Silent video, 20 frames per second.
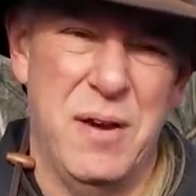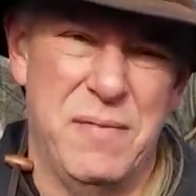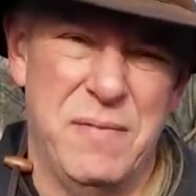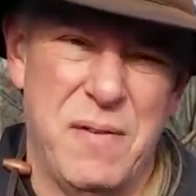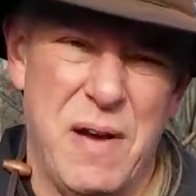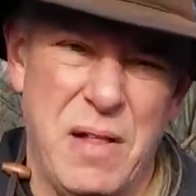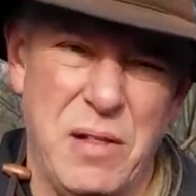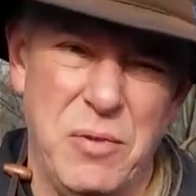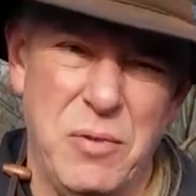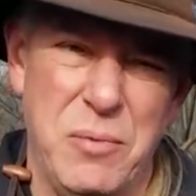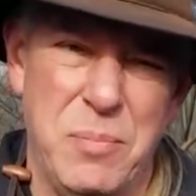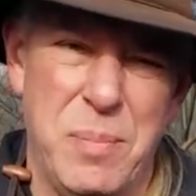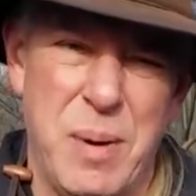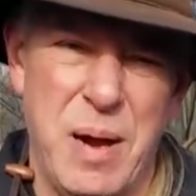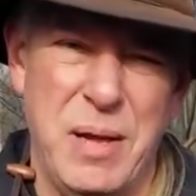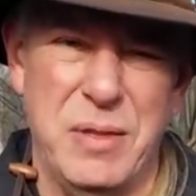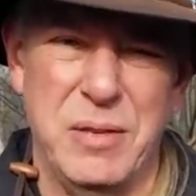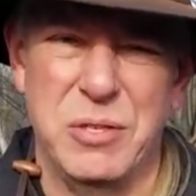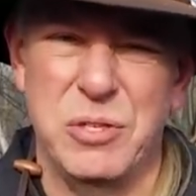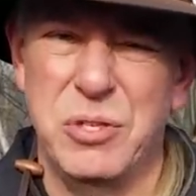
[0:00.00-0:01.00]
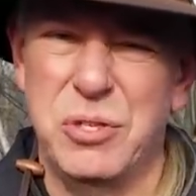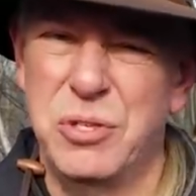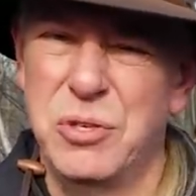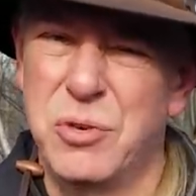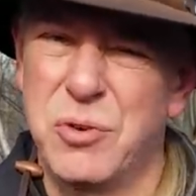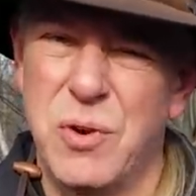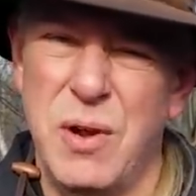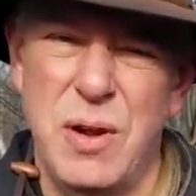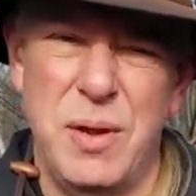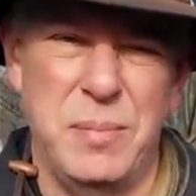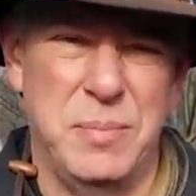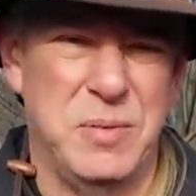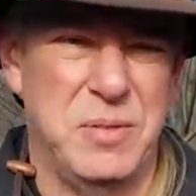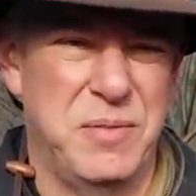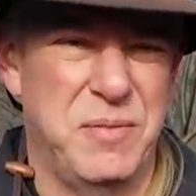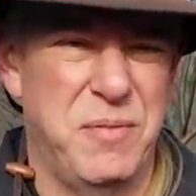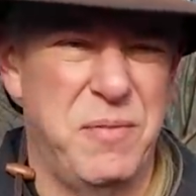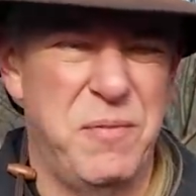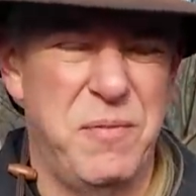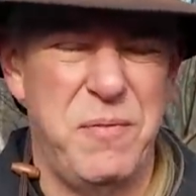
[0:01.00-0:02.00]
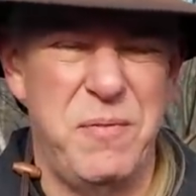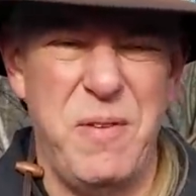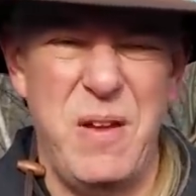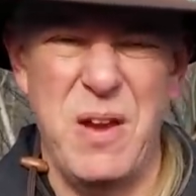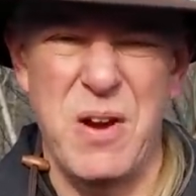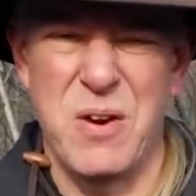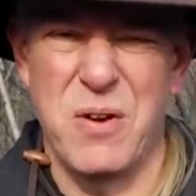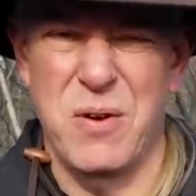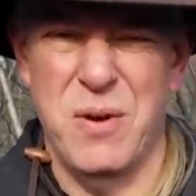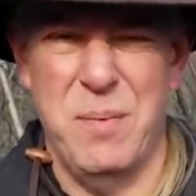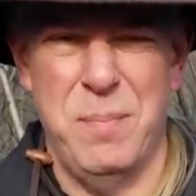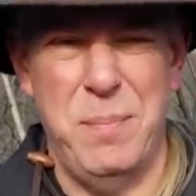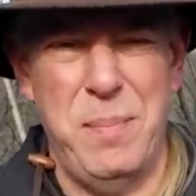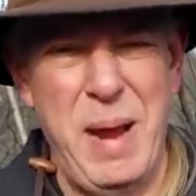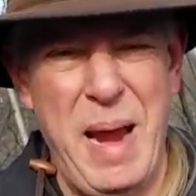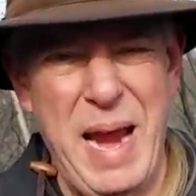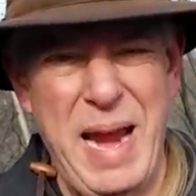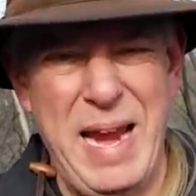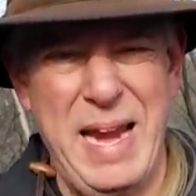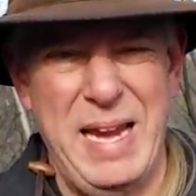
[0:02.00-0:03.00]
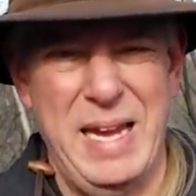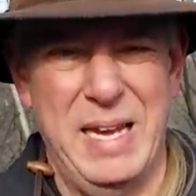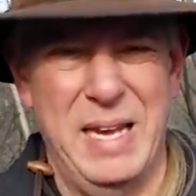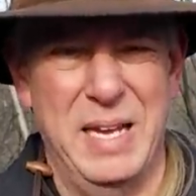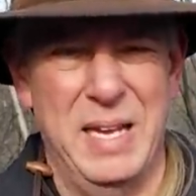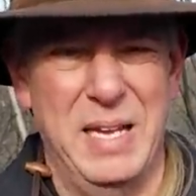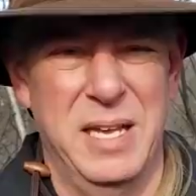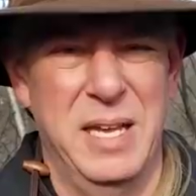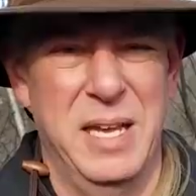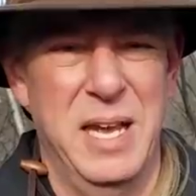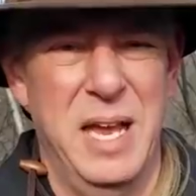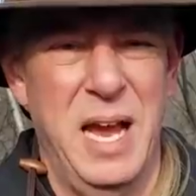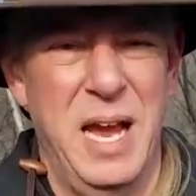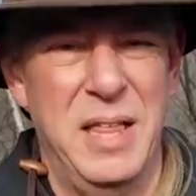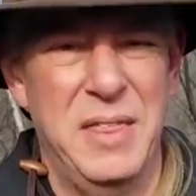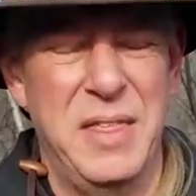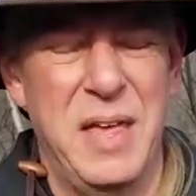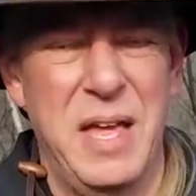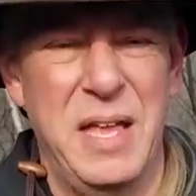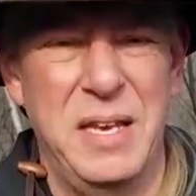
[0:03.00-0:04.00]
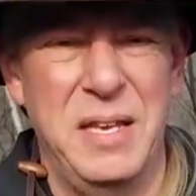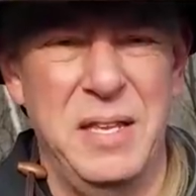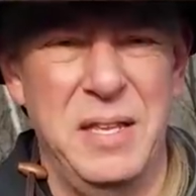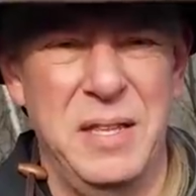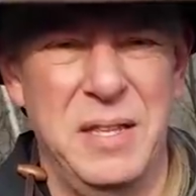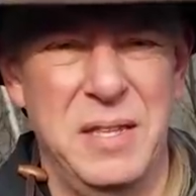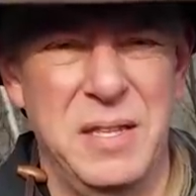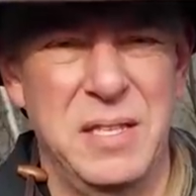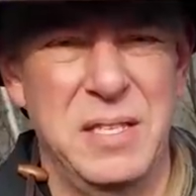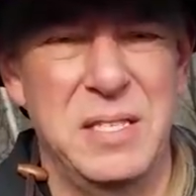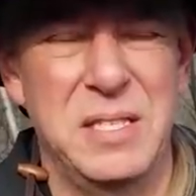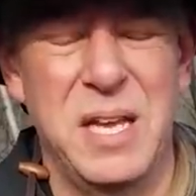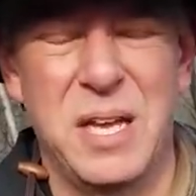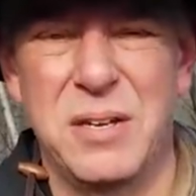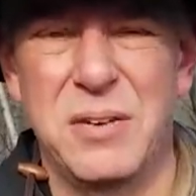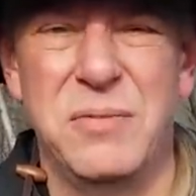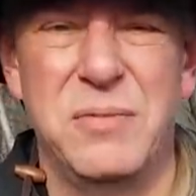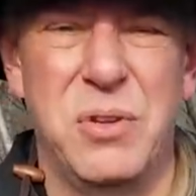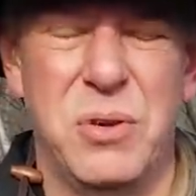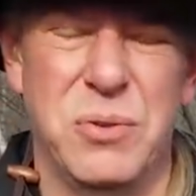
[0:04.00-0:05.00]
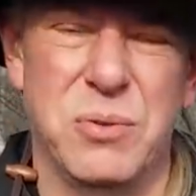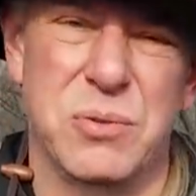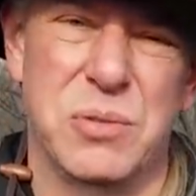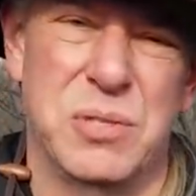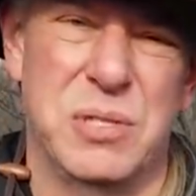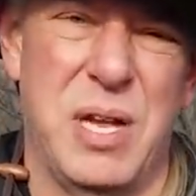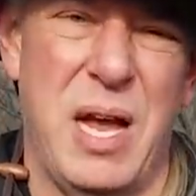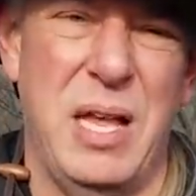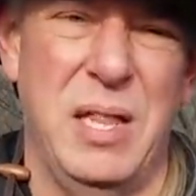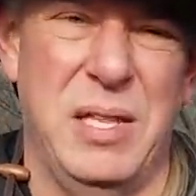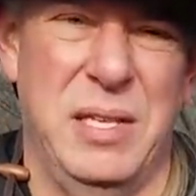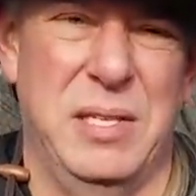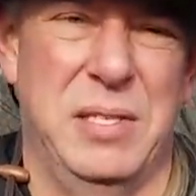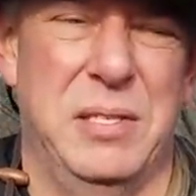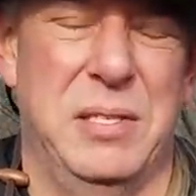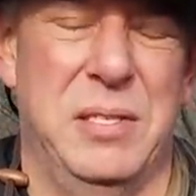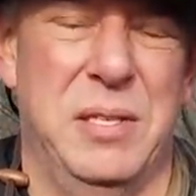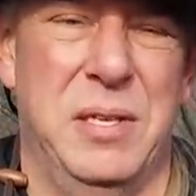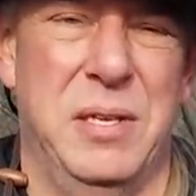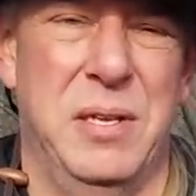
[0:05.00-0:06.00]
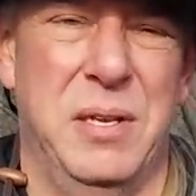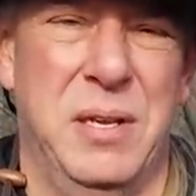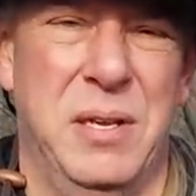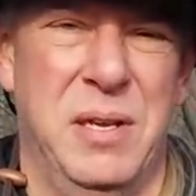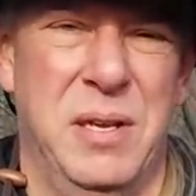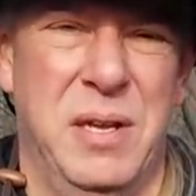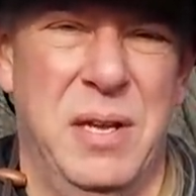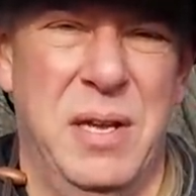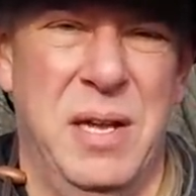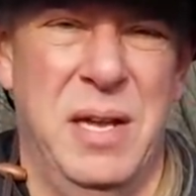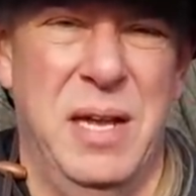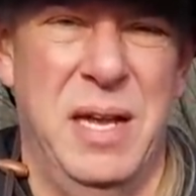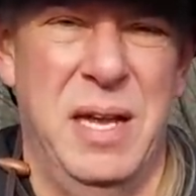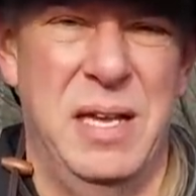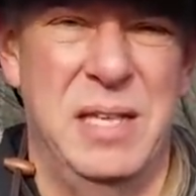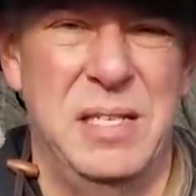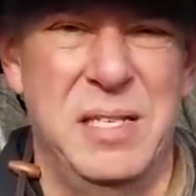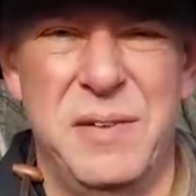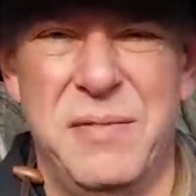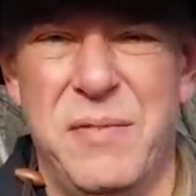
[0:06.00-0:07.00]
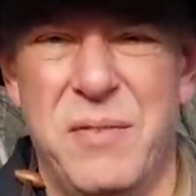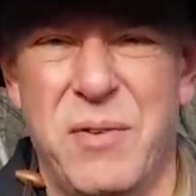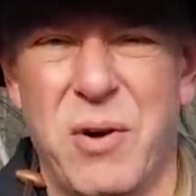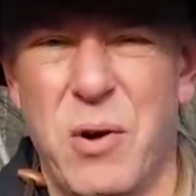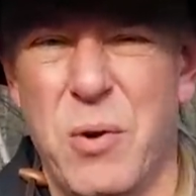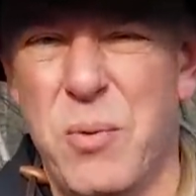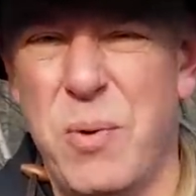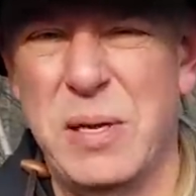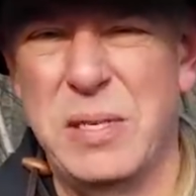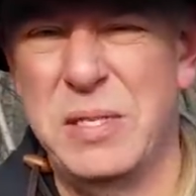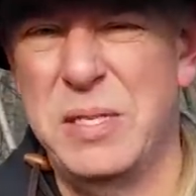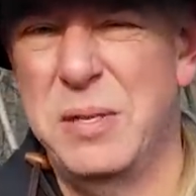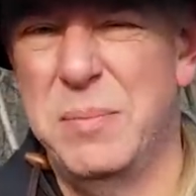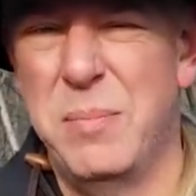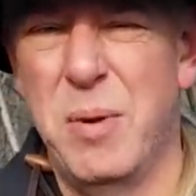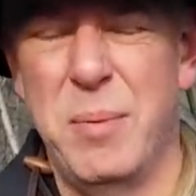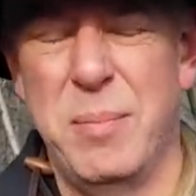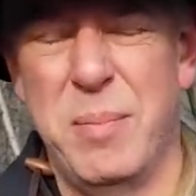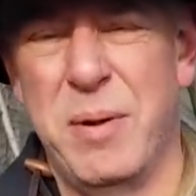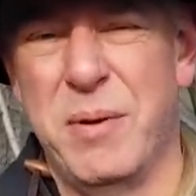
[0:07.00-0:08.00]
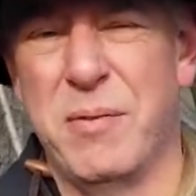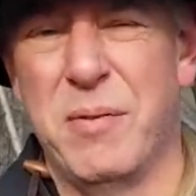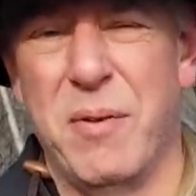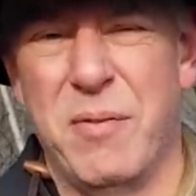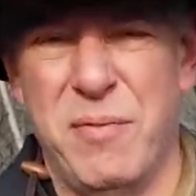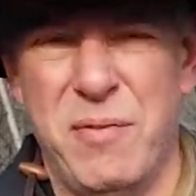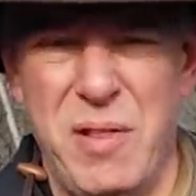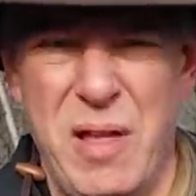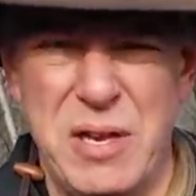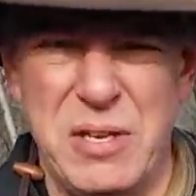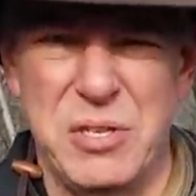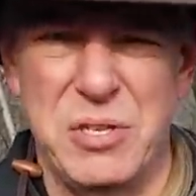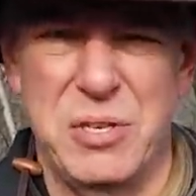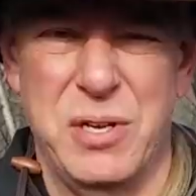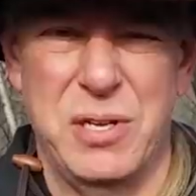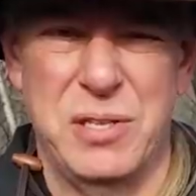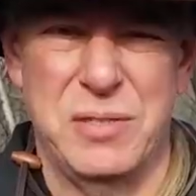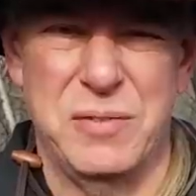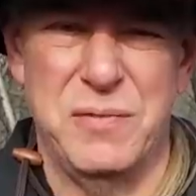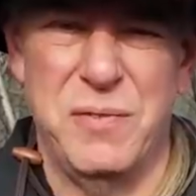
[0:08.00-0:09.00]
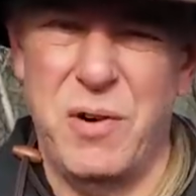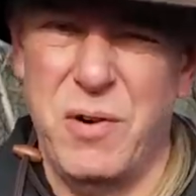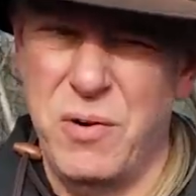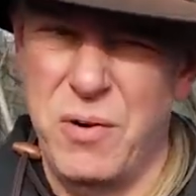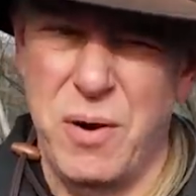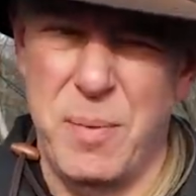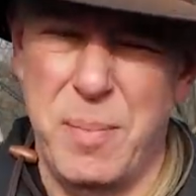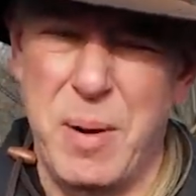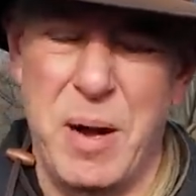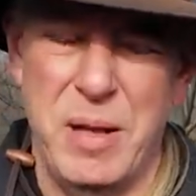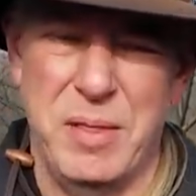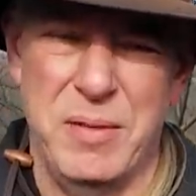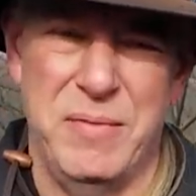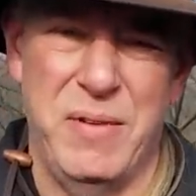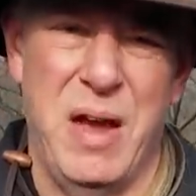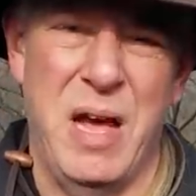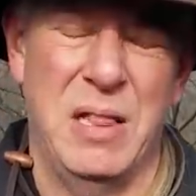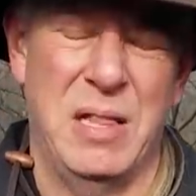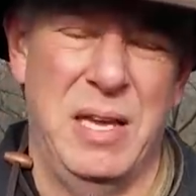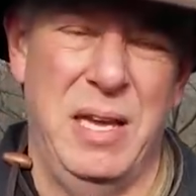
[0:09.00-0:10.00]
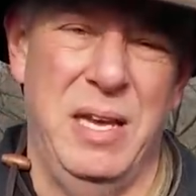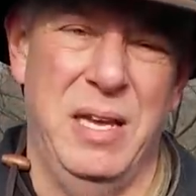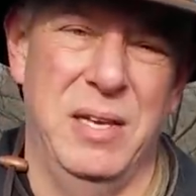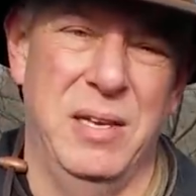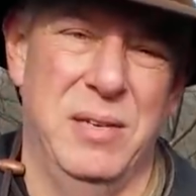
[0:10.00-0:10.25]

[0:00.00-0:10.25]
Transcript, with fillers: followed by the screams of fear and pain, and then the sound of total silence, as if a requested moment of reflection has fallen upon the valley.